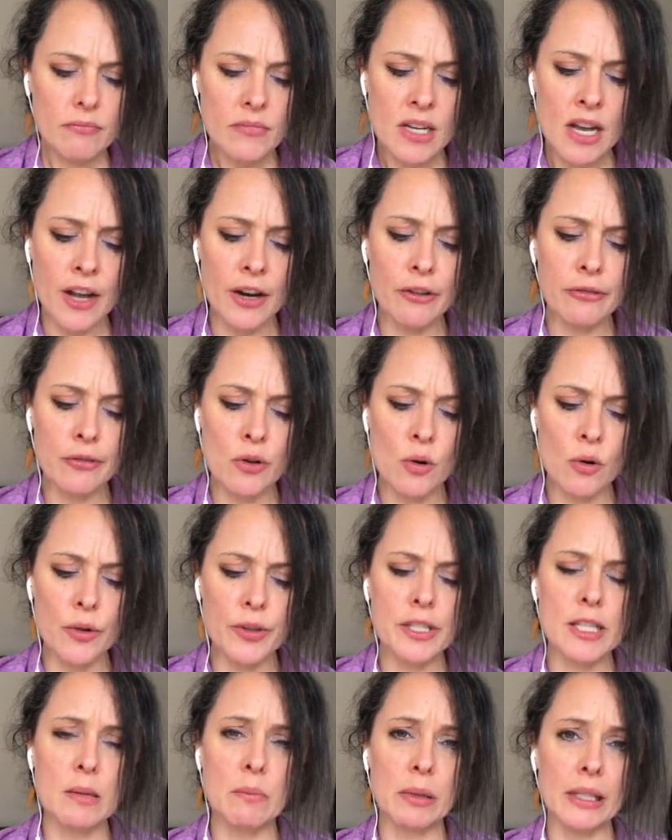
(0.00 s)
And of course,
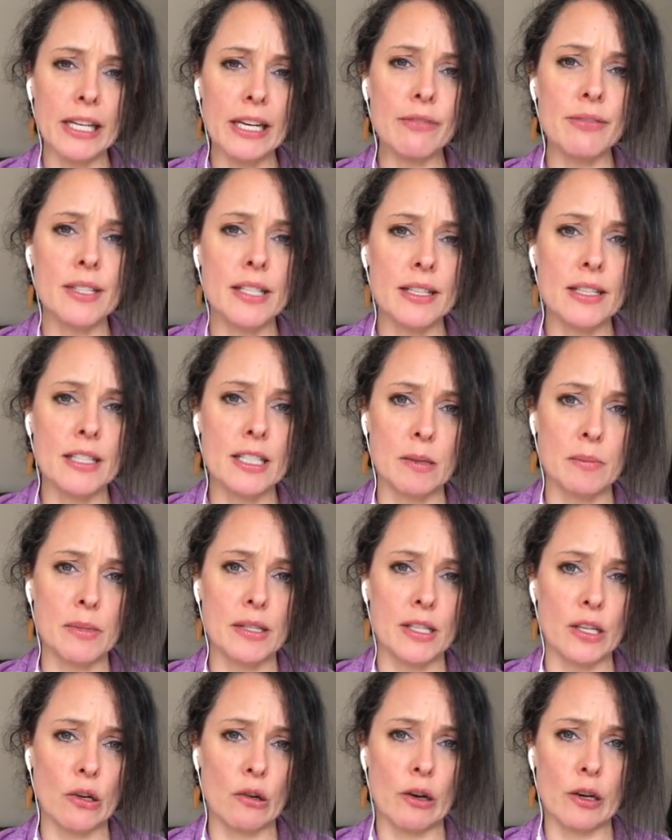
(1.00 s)
the belief systems
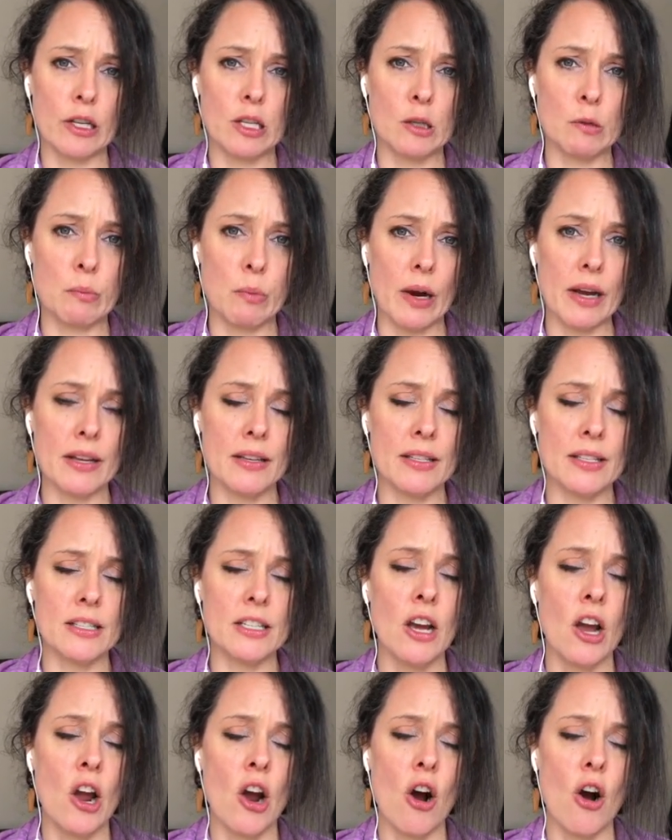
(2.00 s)
that are expressed
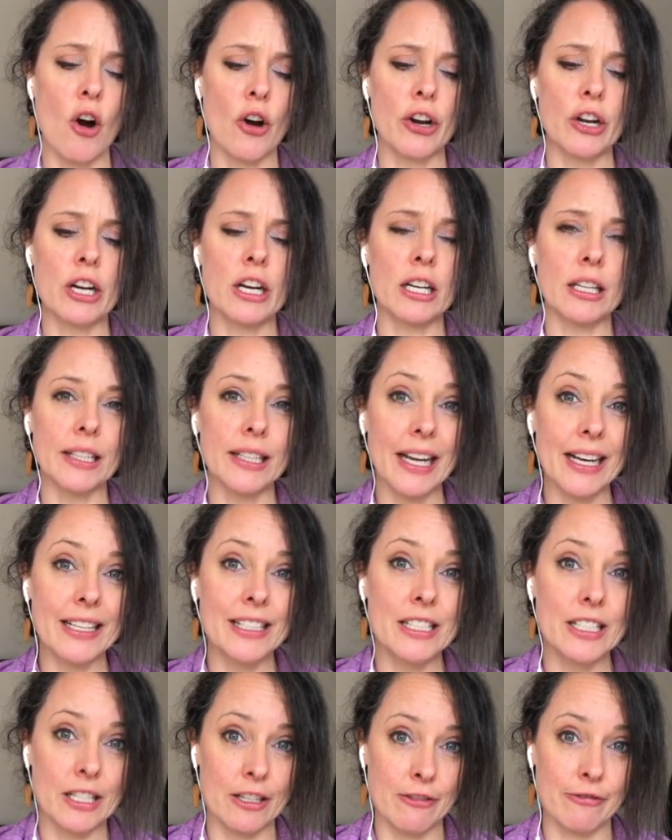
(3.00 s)
on a
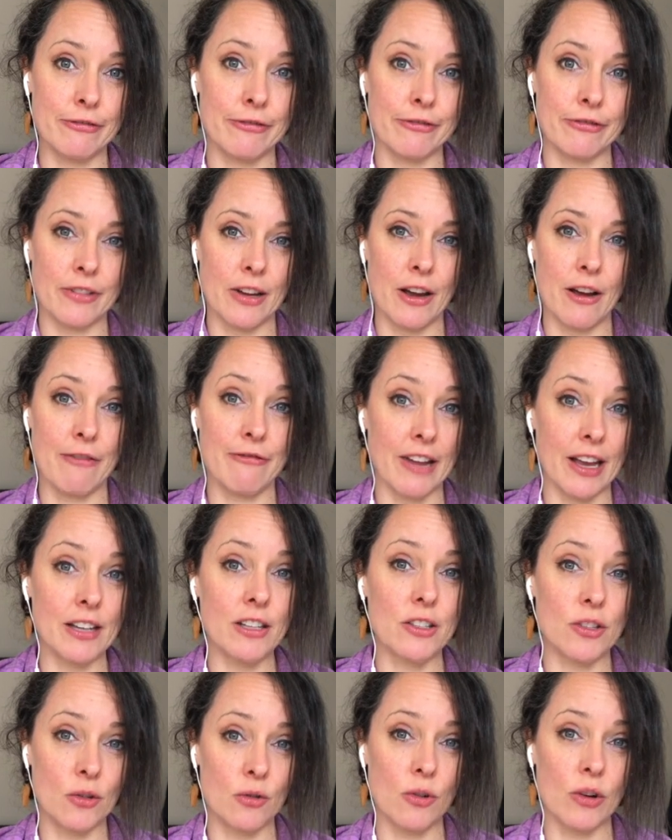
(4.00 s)
collective
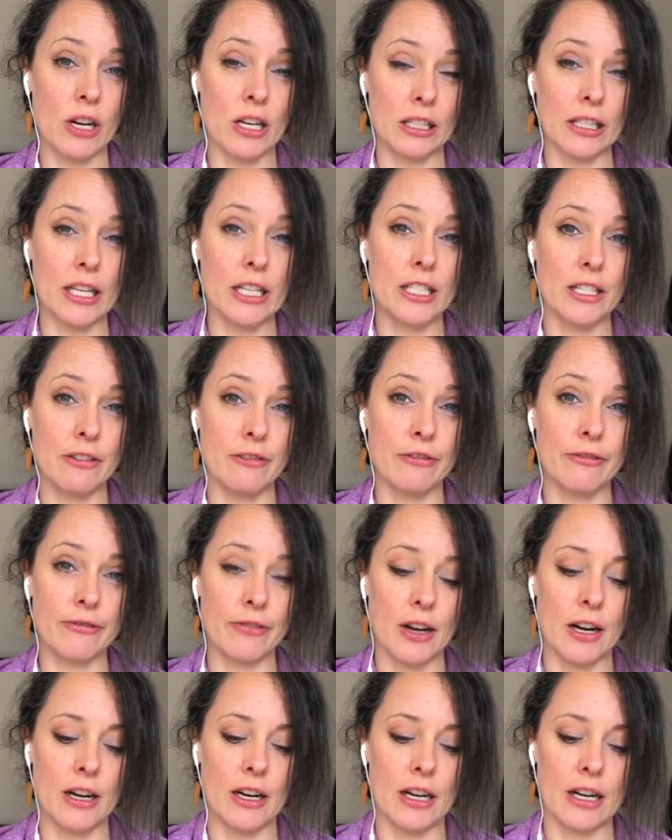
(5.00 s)
event or a collective
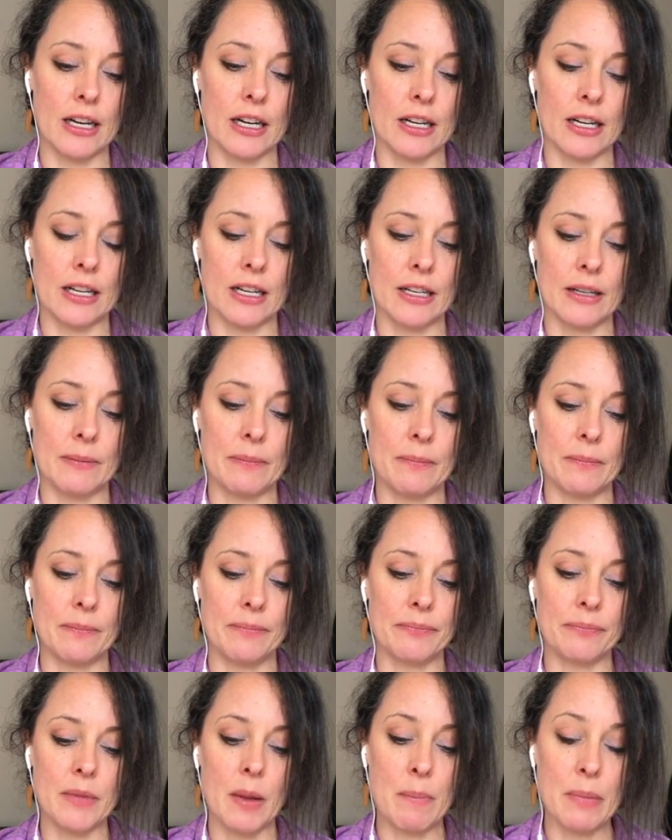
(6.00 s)

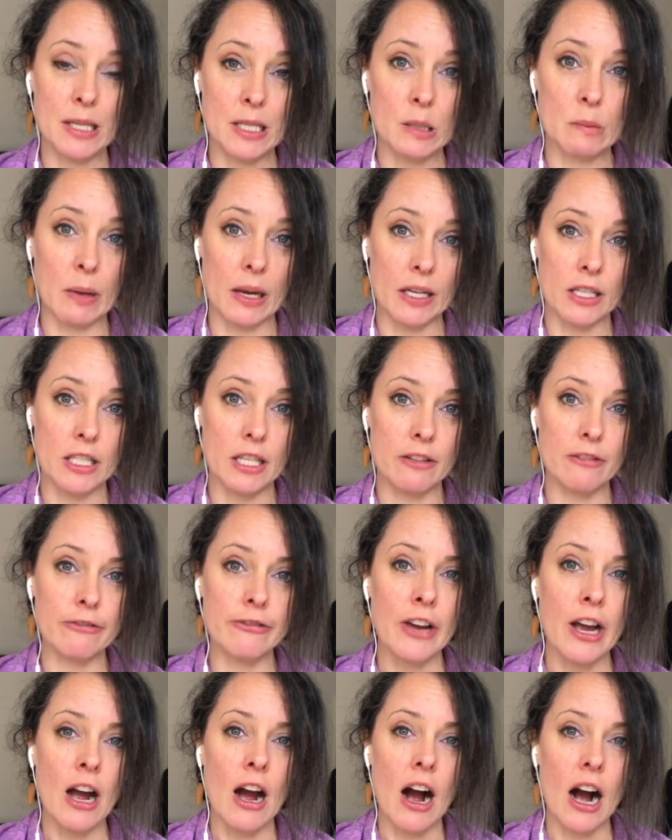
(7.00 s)
perspective
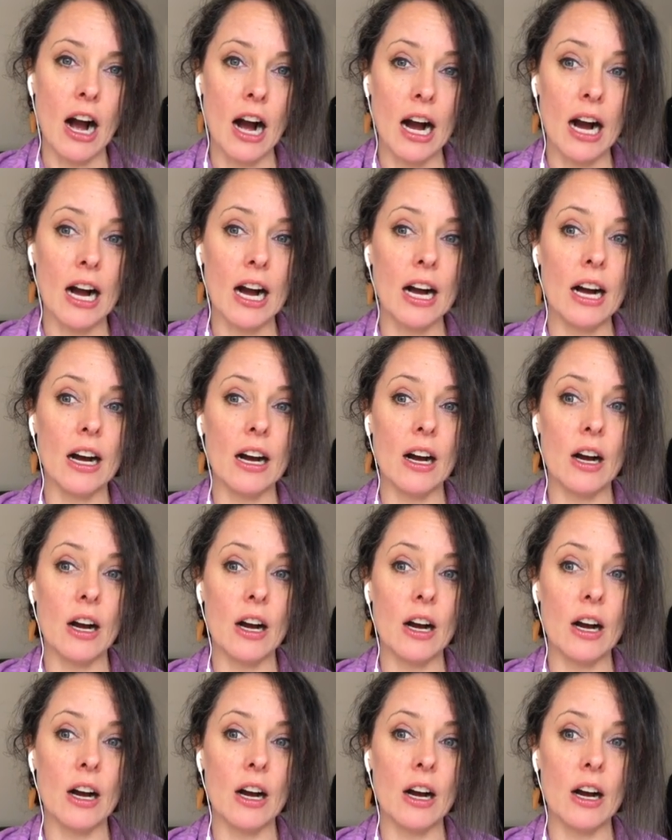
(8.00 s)
are